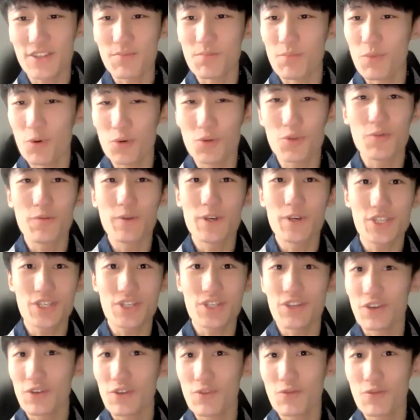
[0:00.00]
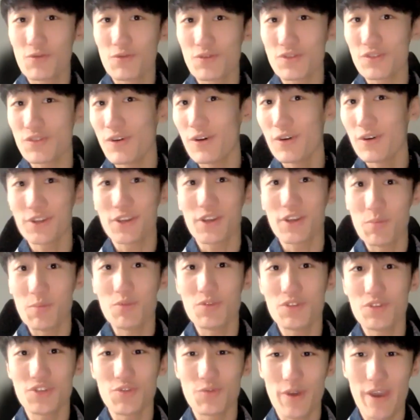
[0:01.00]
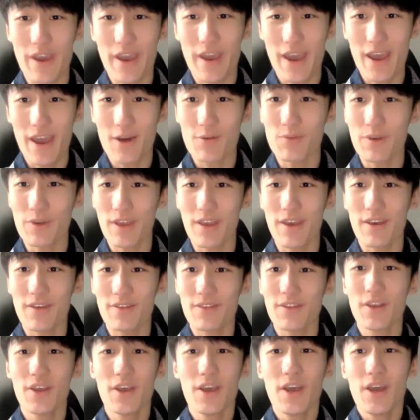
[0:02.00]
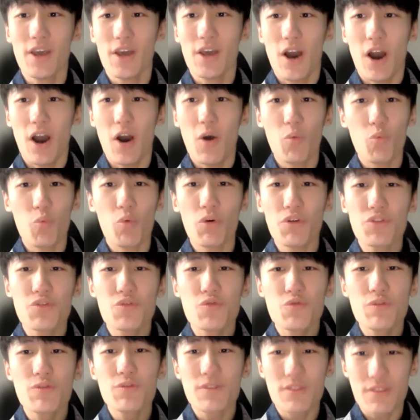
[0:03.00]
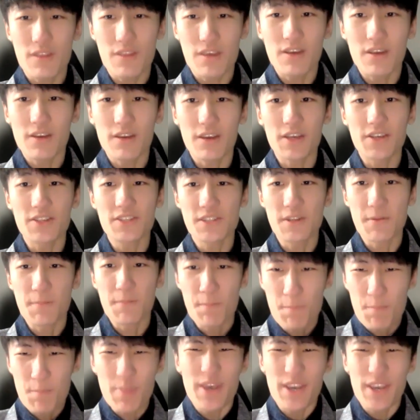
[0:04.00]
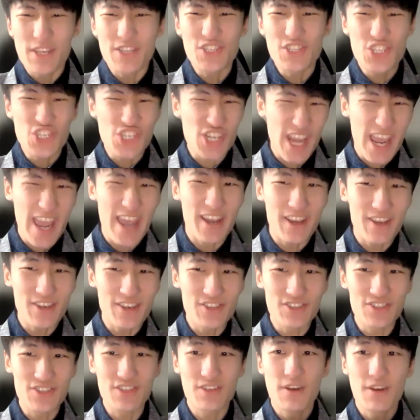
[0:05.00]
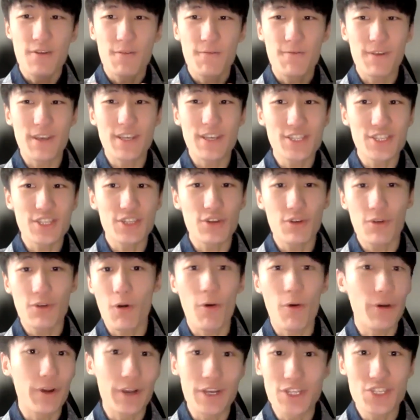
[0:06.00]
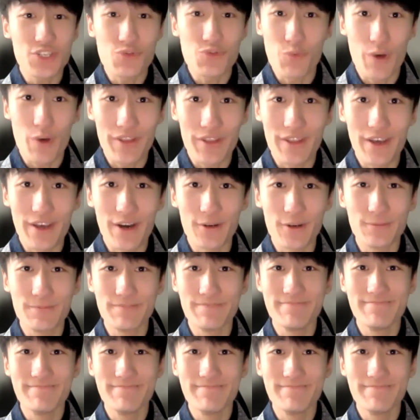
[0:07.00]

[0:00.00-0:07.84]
that motivation includes all the community we have. And what do you think is the biggest challenge facing the coalition right now?